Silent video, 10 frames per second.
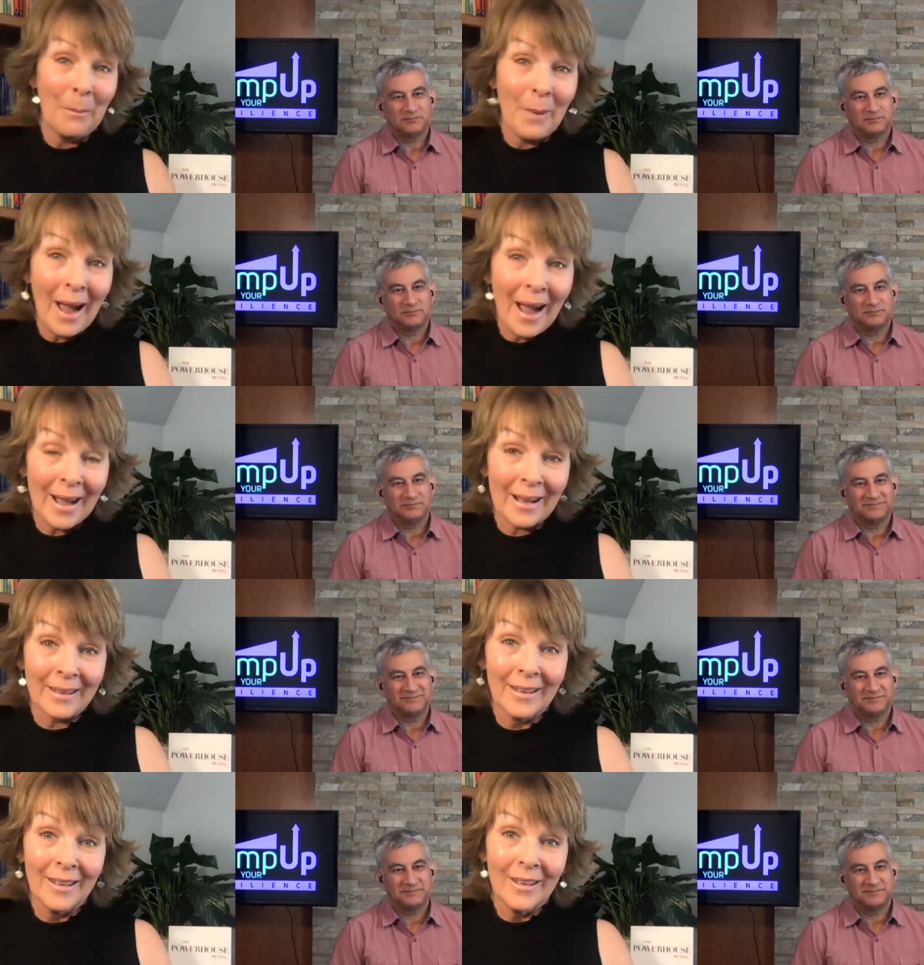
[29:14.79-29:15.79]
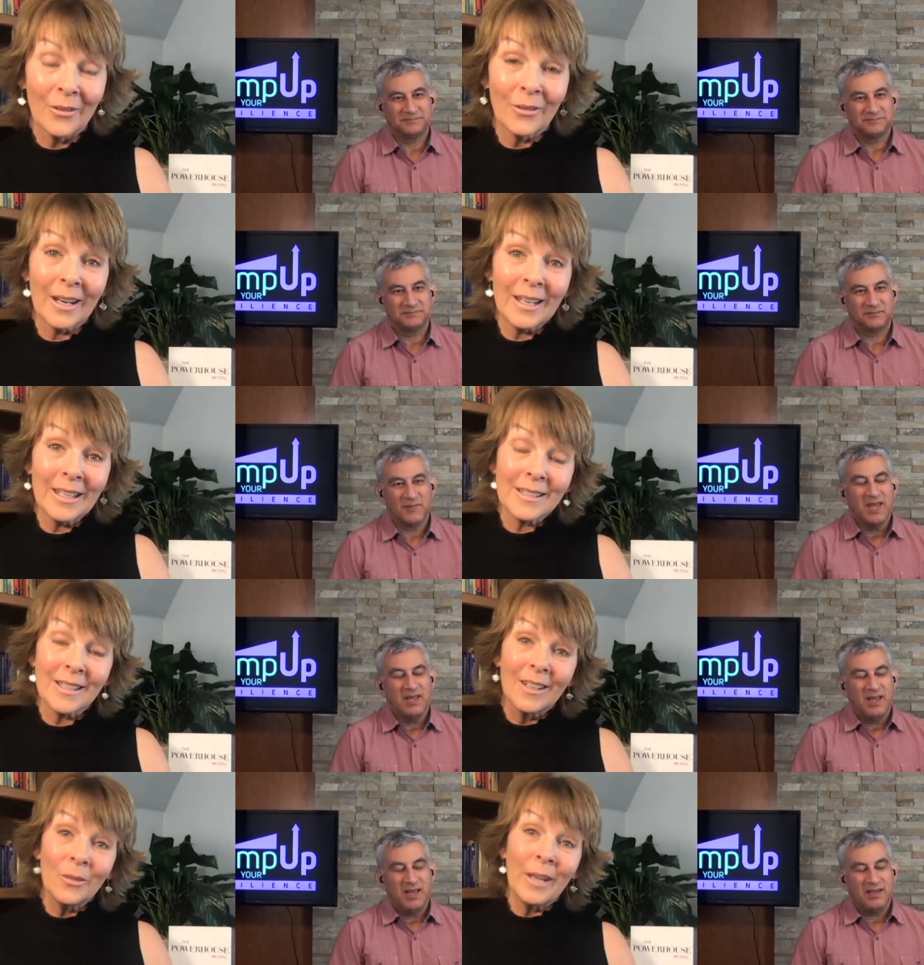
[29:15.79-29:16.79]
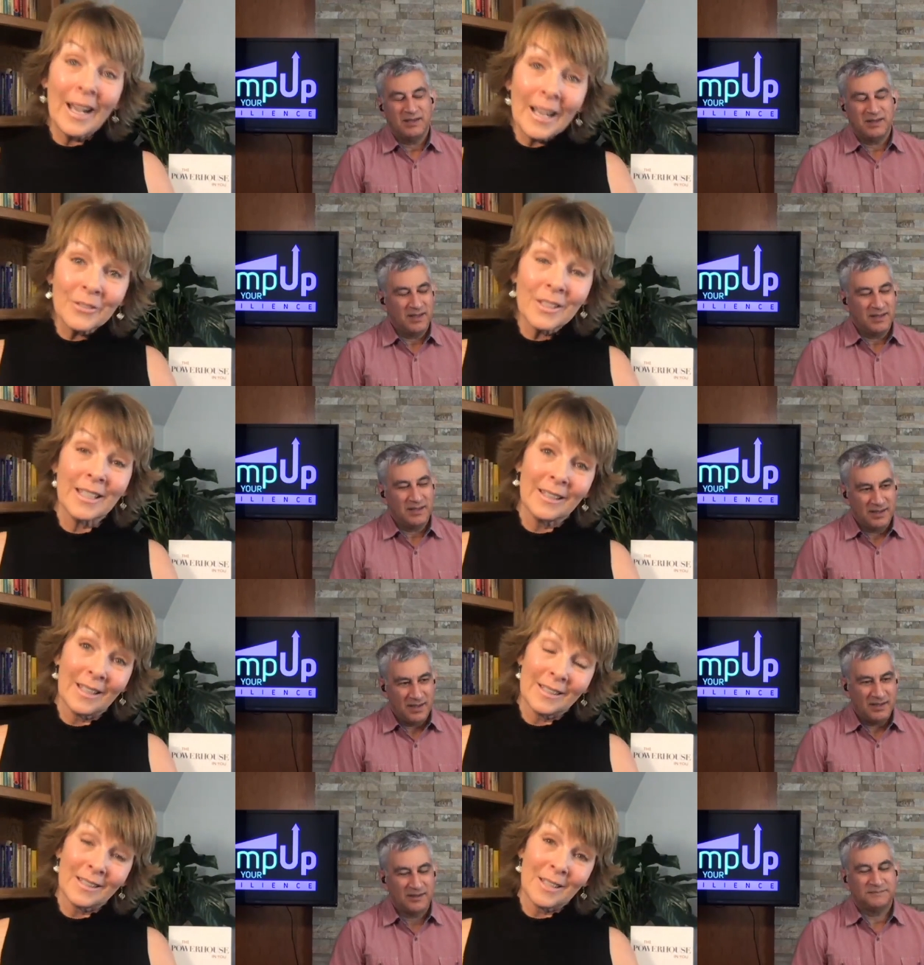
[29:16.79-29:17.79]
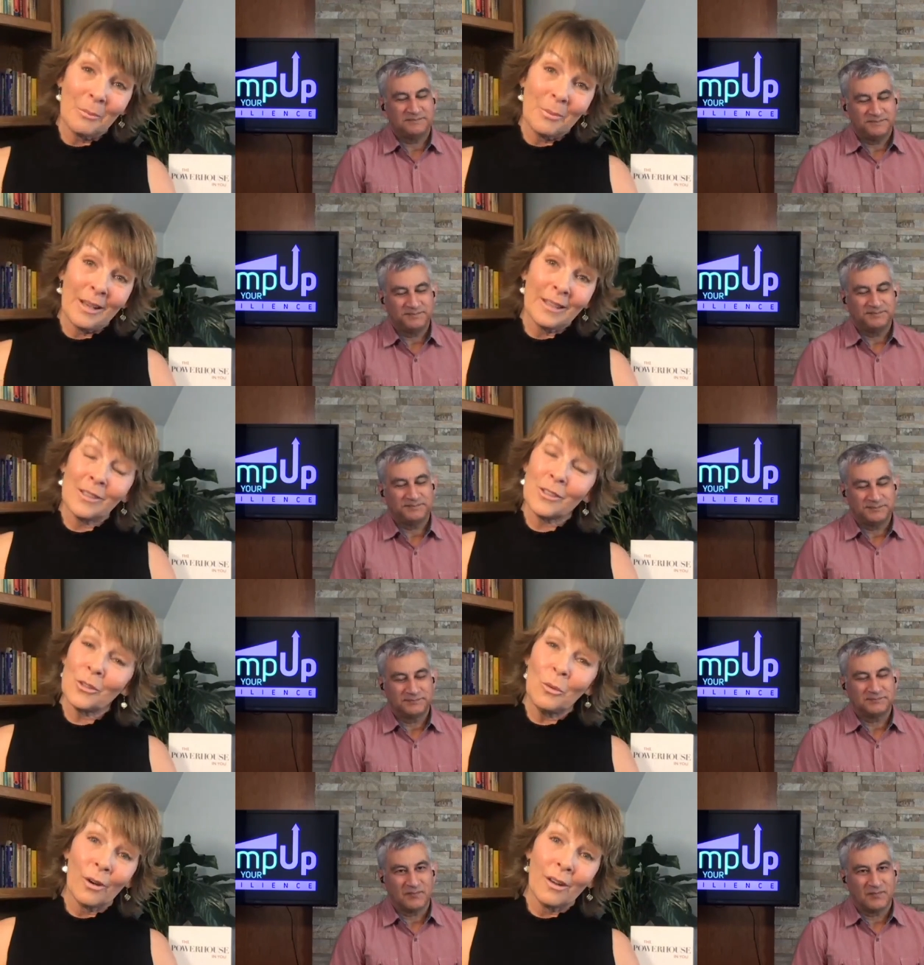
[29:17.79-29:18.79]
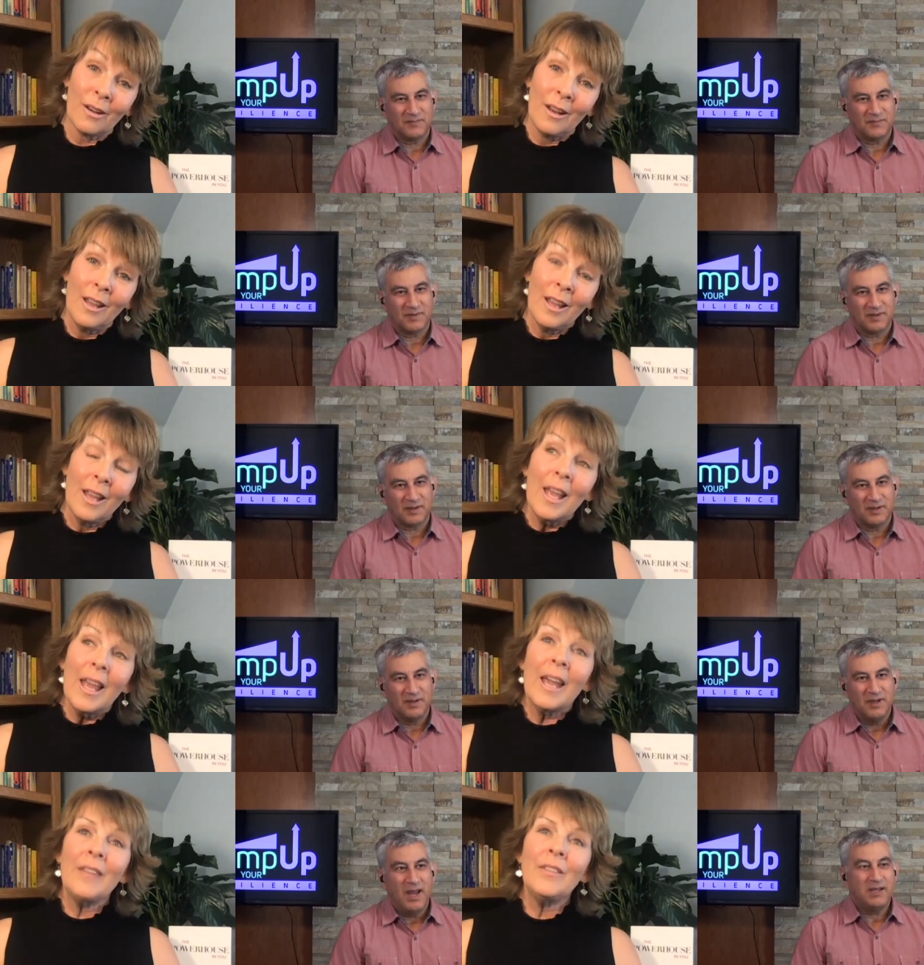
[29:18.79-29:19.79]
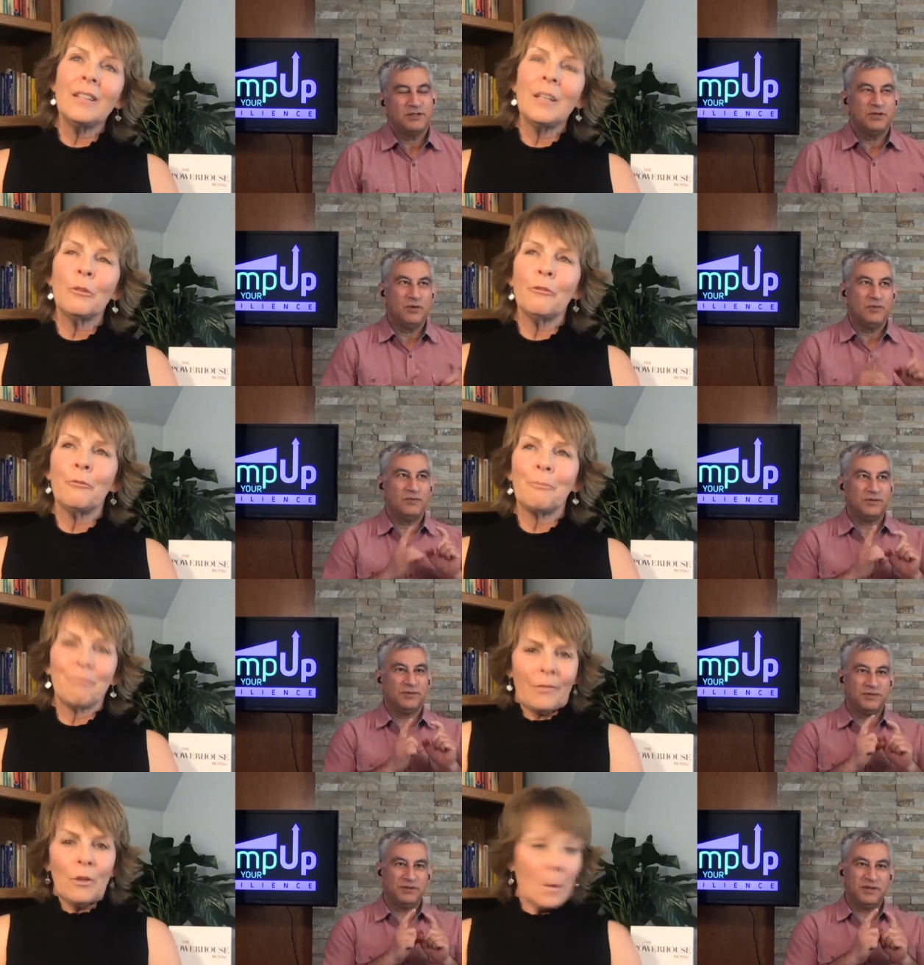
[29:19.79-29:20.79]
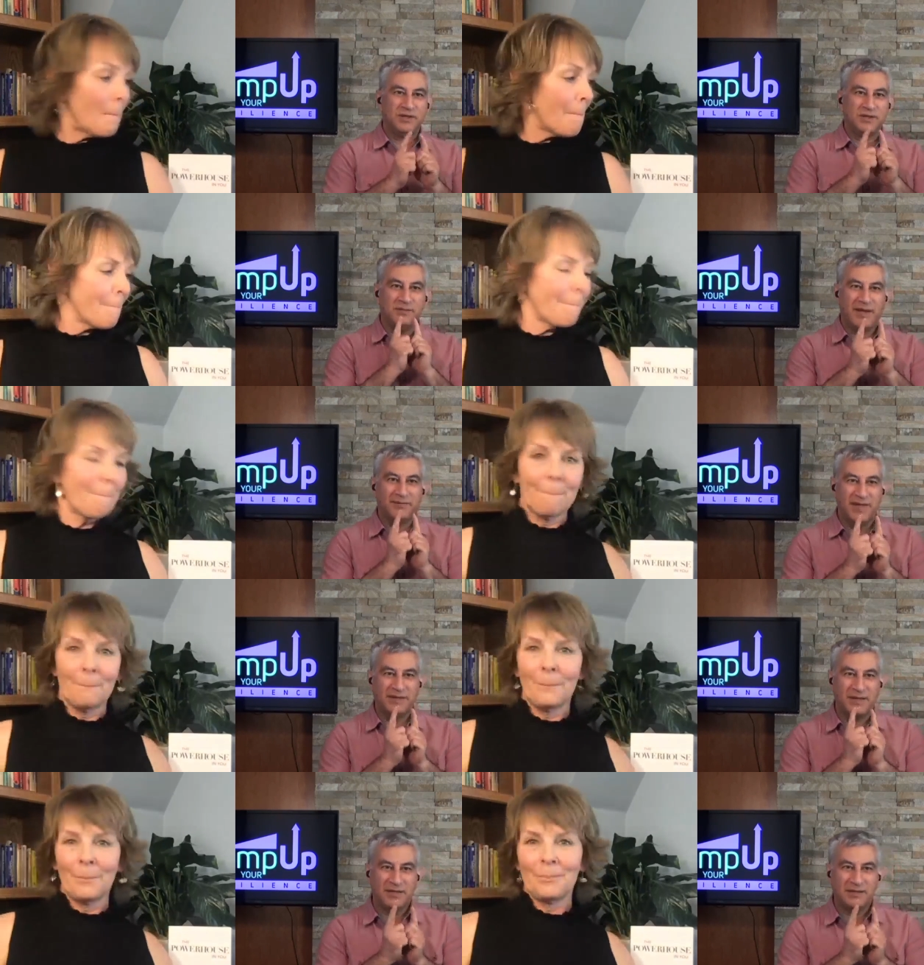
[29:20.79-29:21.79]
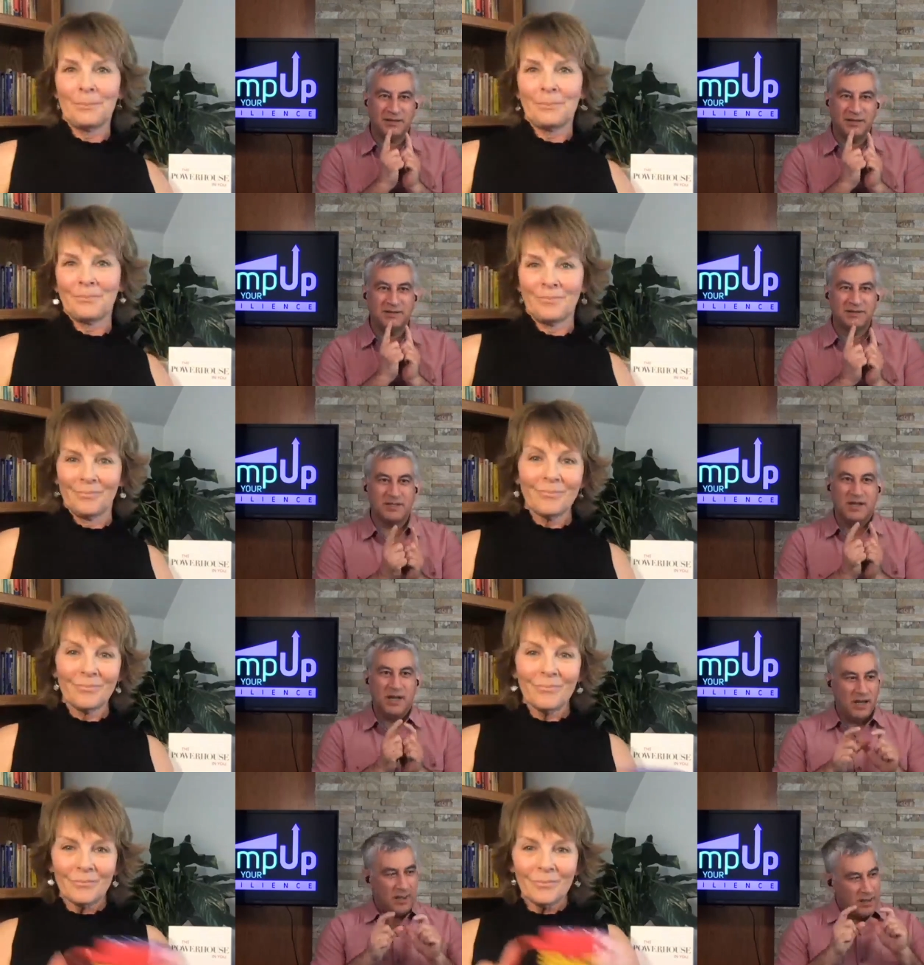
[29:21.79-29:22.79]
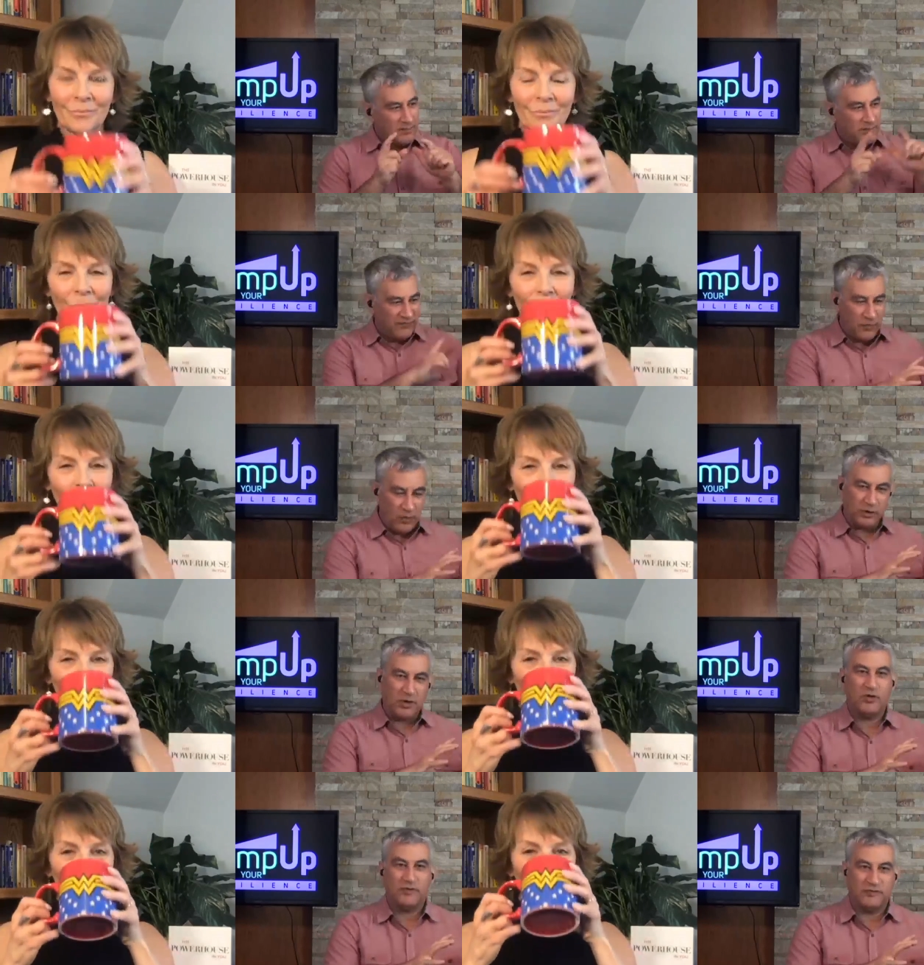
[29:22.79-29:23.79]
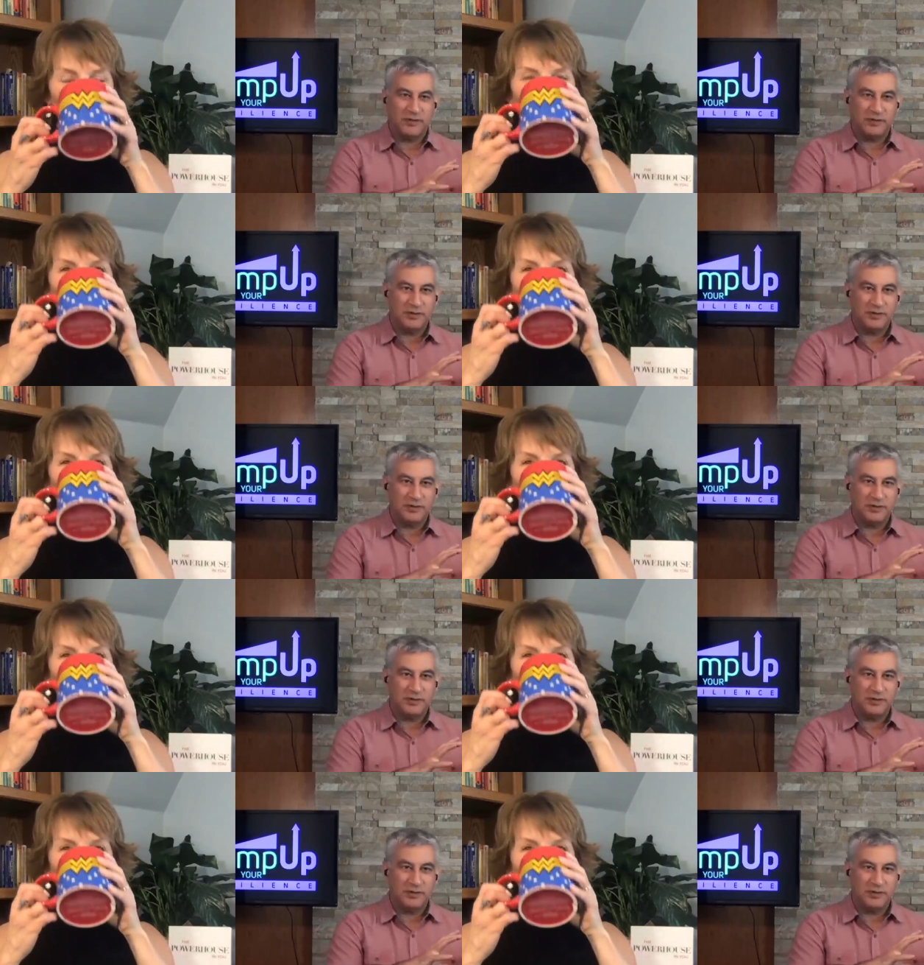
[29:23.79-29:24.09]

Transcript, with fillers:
Speaker 1: back, right? We have to take that step back. It's so important. And then and you know
Speaker 2: the thing about that is before COVID,